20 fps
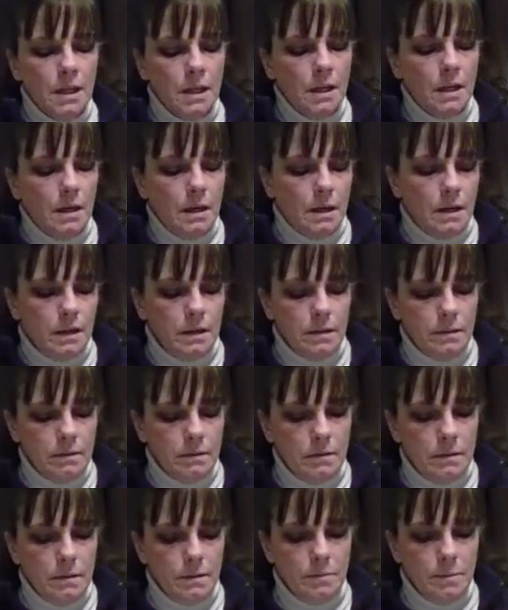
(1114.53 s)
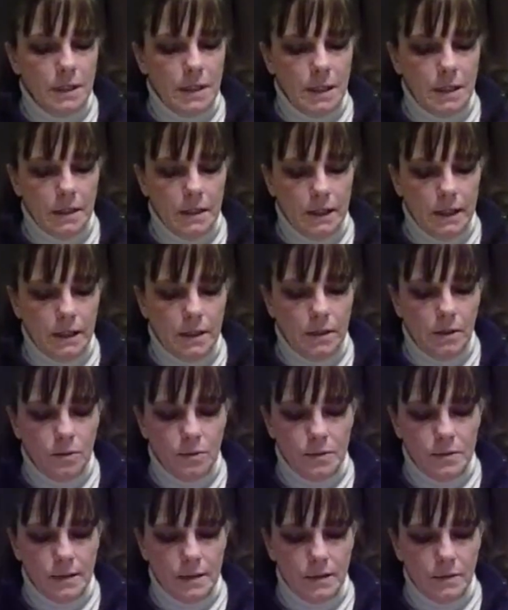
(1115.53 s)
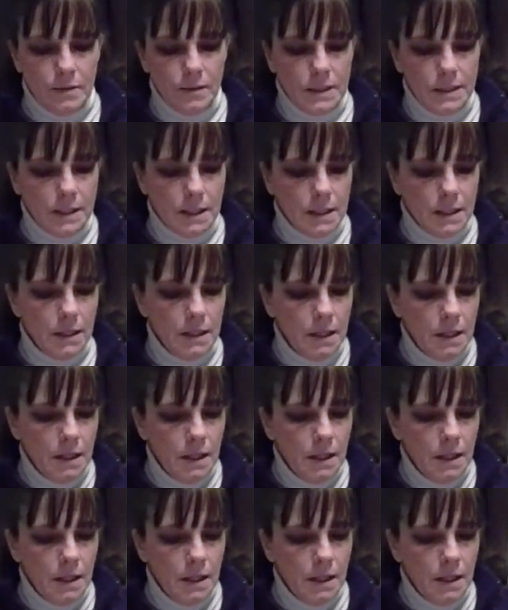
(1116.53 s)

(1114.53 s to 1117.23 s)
the mini clay gnomes that we did.